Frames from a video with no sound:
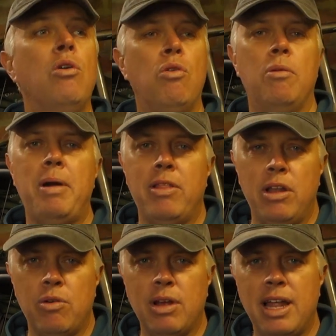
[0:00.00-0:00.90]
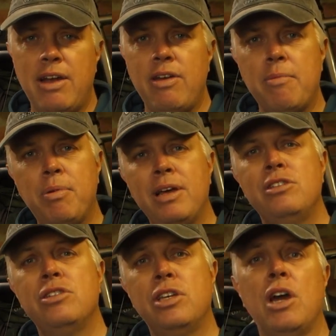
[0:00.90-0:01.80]
all about the local area and
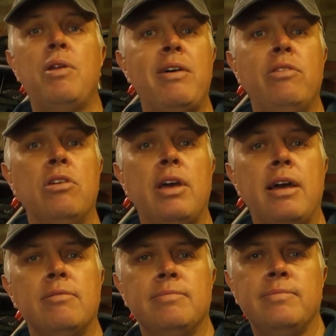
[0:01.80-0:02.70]
places to go and have a look at.